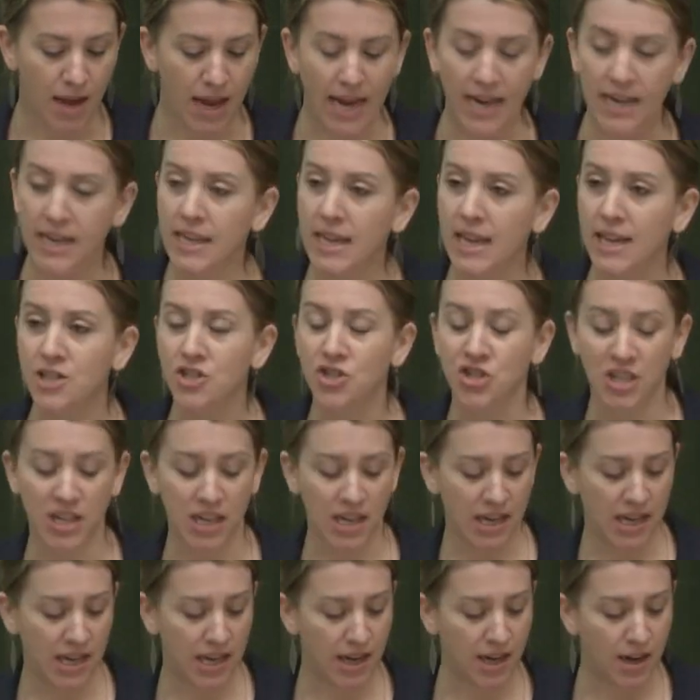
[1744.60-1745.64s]

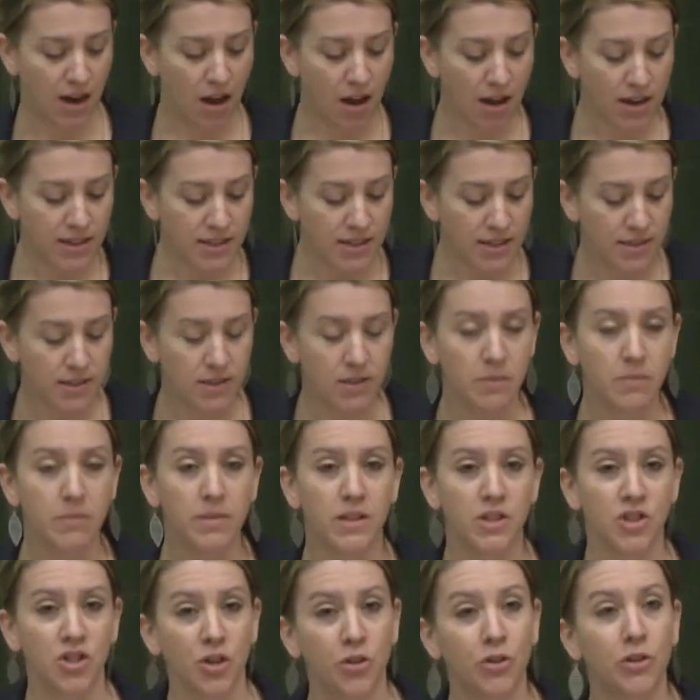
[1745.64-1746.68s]
ADHD and
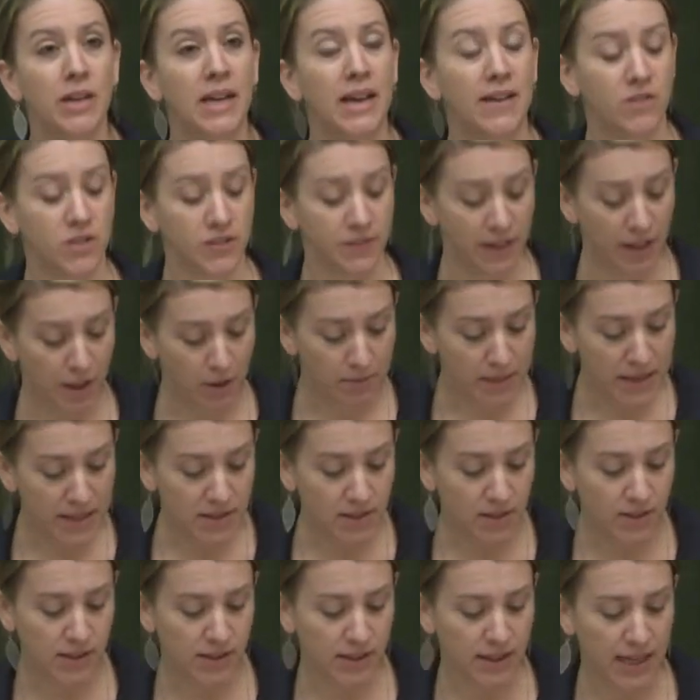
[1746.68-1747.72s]
autism, children have
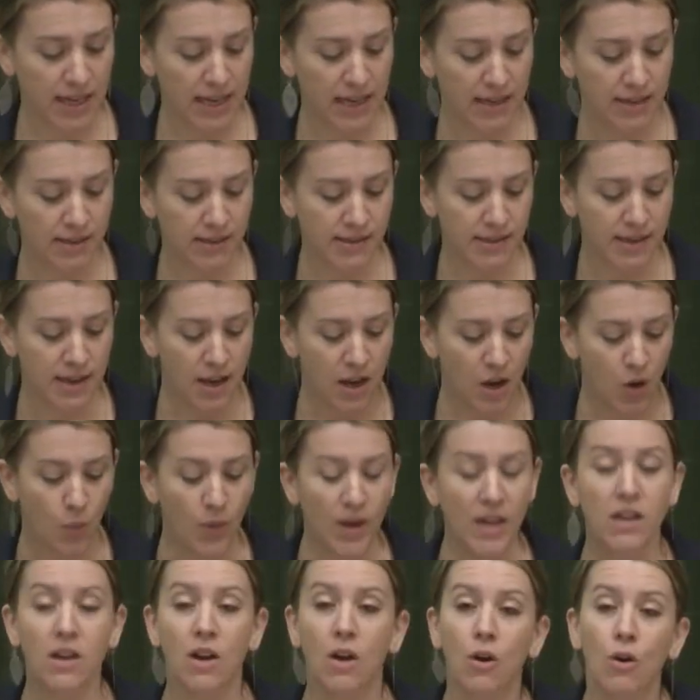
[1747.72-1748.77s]
developmental delays.
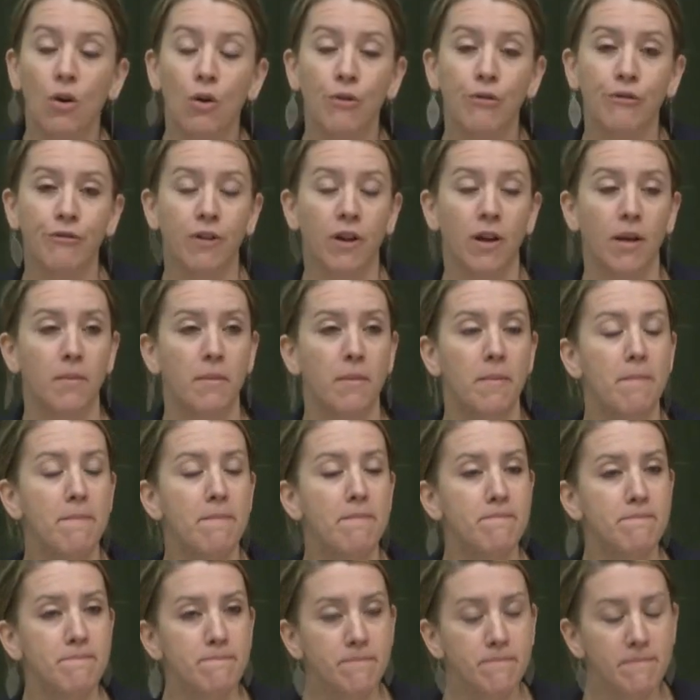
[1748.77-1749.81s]
We know from
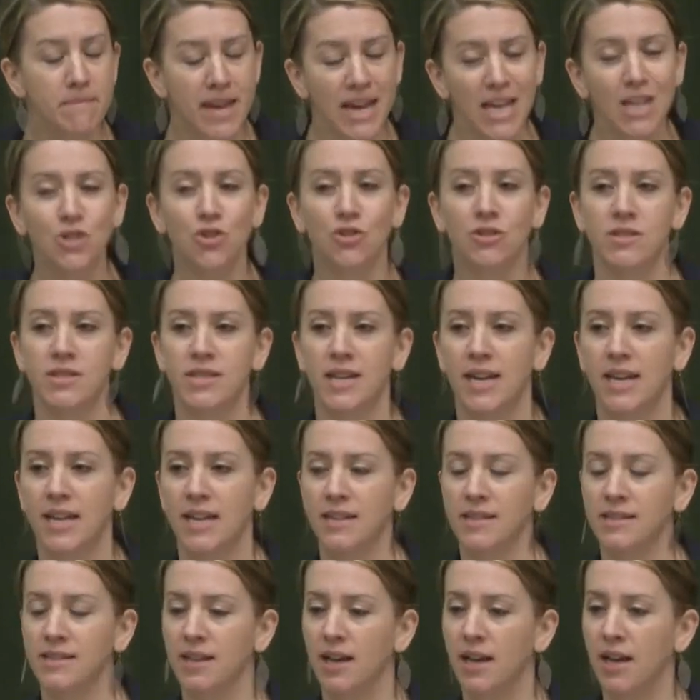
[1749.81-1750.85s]
major
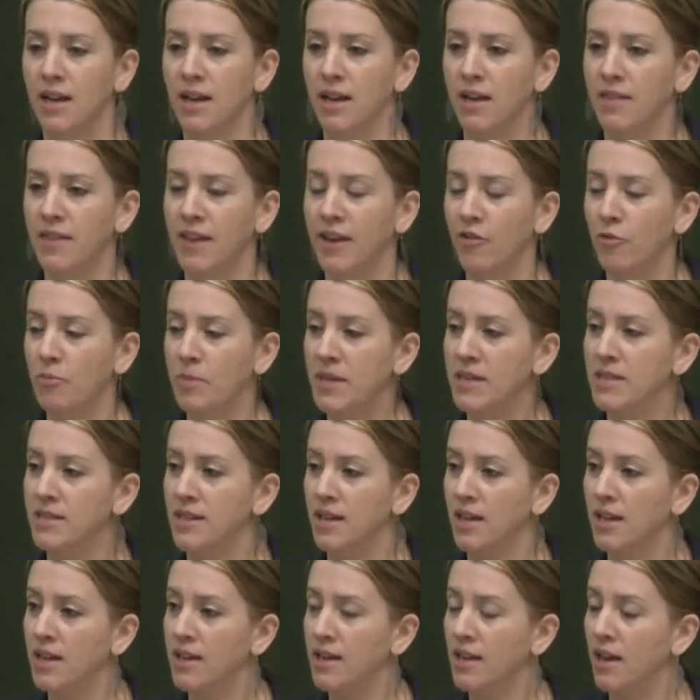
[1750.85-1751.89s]
studies uh, that have been
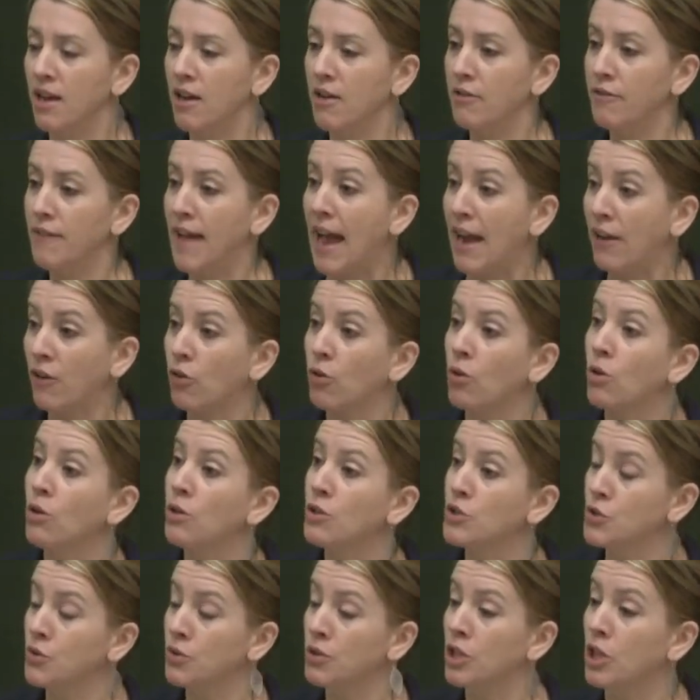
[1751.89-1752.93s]
done of
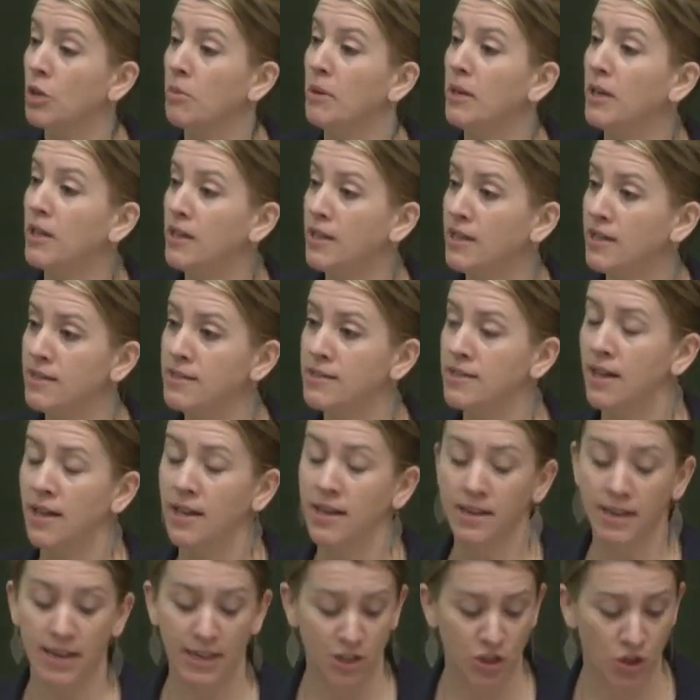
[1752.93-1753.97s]
agricultural communities
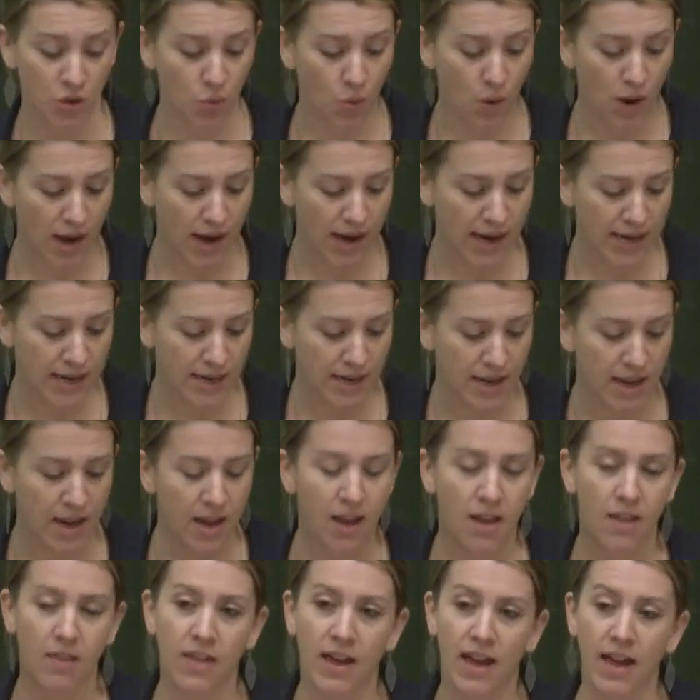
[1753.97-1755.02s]
uh, nationwide
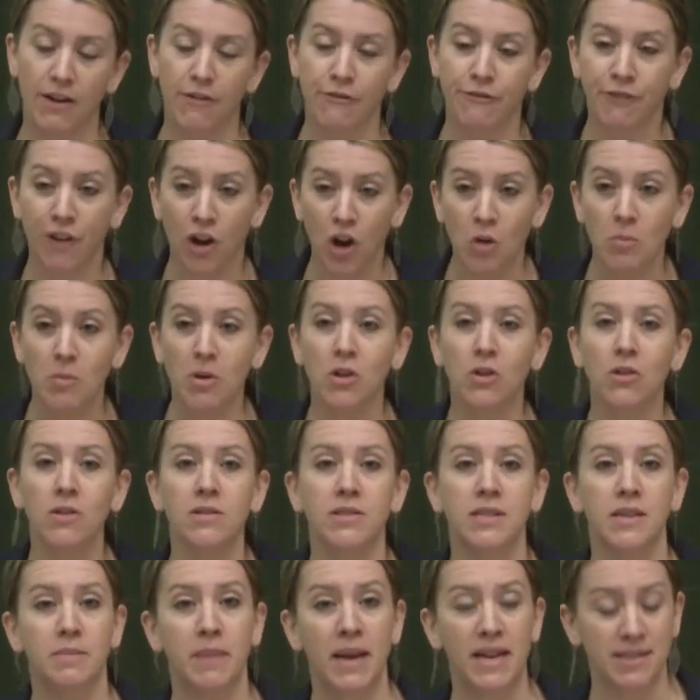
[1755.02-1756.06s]
that
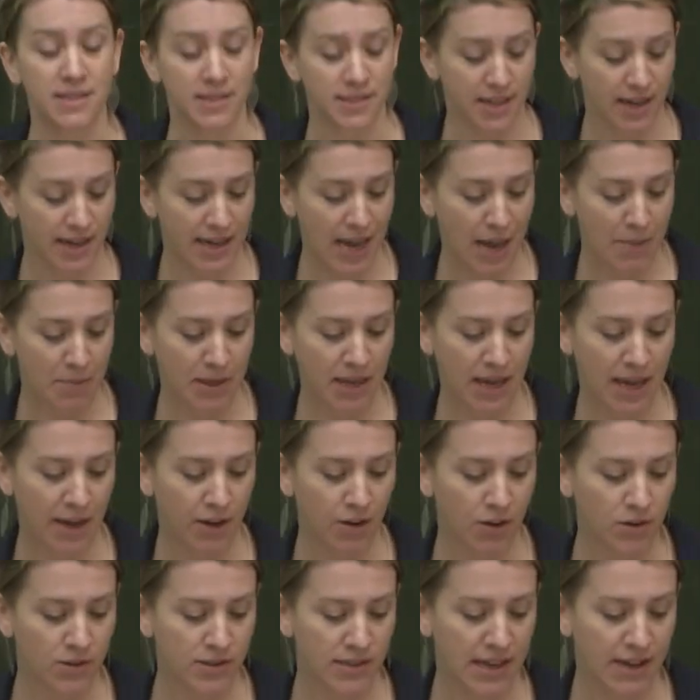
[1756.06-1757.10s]
farmers and pesticide
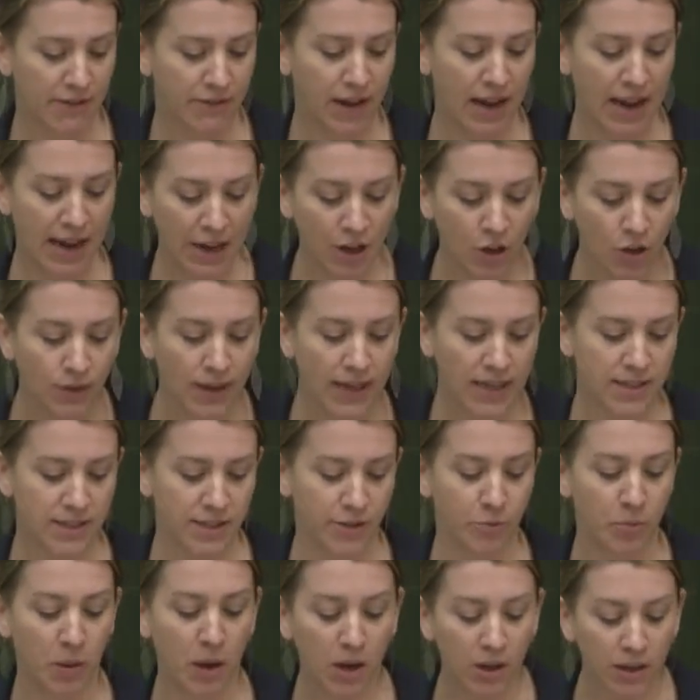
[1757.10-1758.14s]
applicators have higher rates
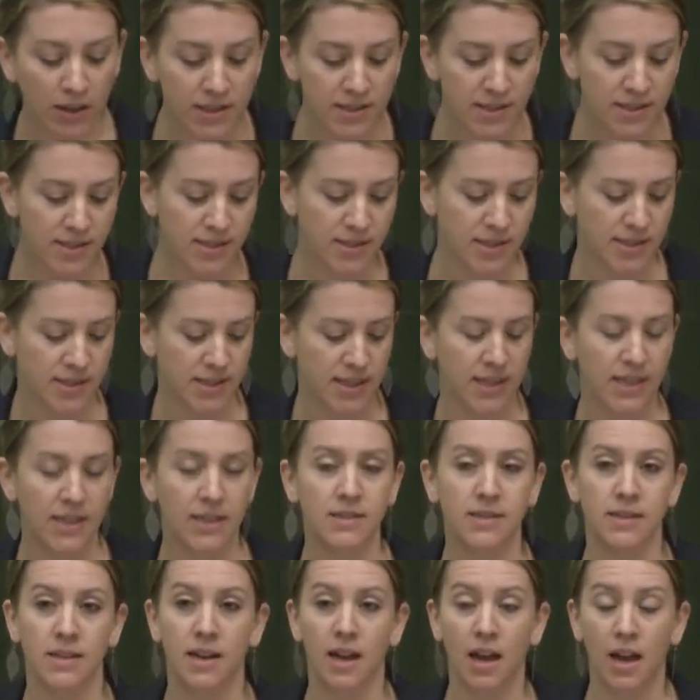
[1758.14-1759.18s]
of Parkinson's
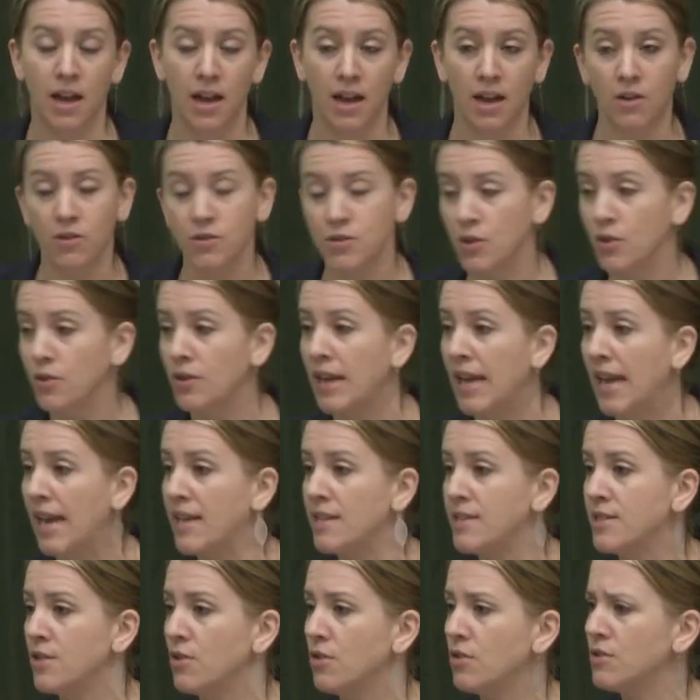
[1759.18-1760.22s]
disease and uh, certain
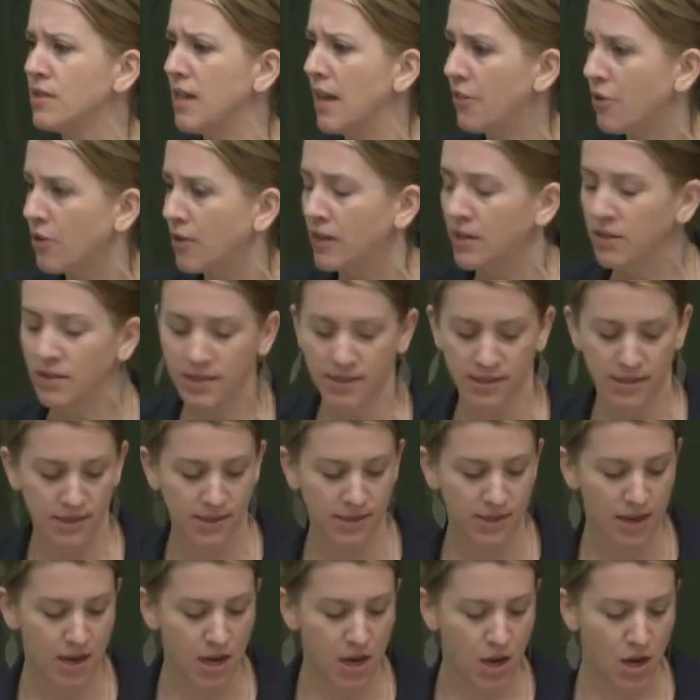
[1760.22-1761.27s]
cancers, other
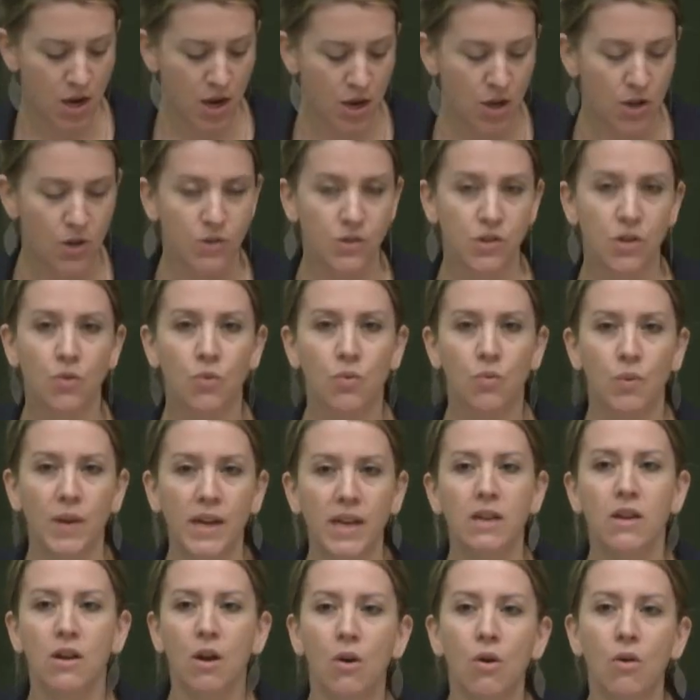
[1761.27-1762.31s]
illnesses. So
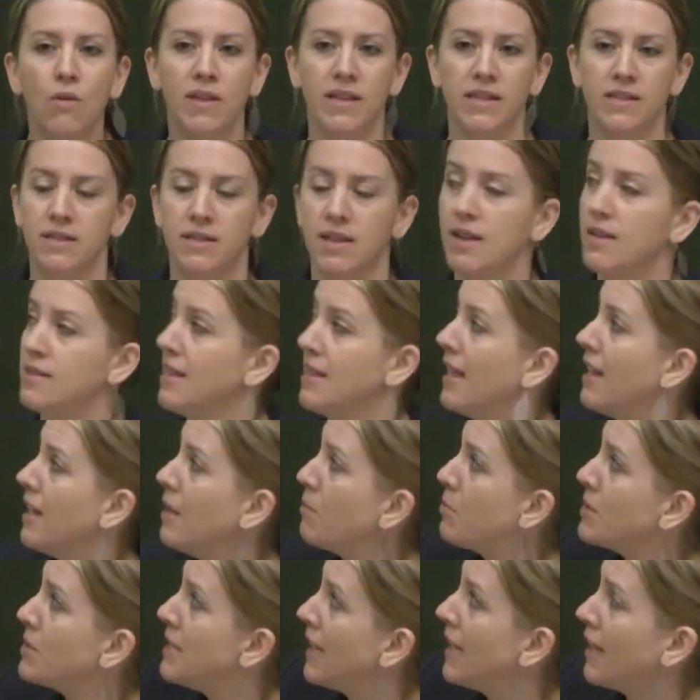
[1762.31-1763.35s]
we know these things, and
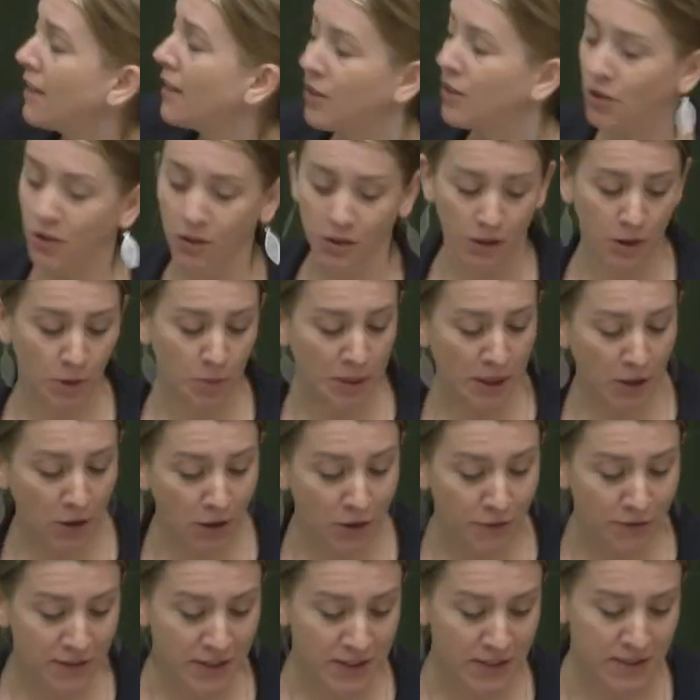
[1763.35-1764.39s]
in particular,
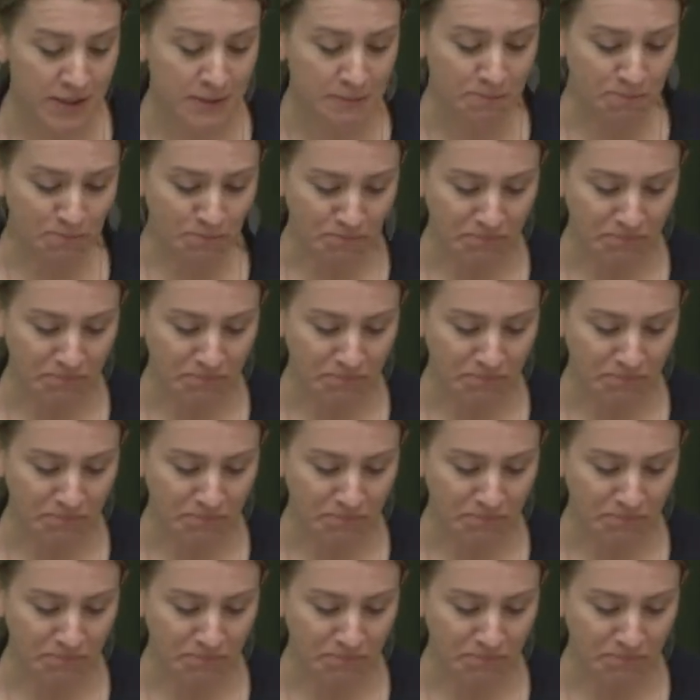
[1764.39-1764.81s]
chlorpyrifos,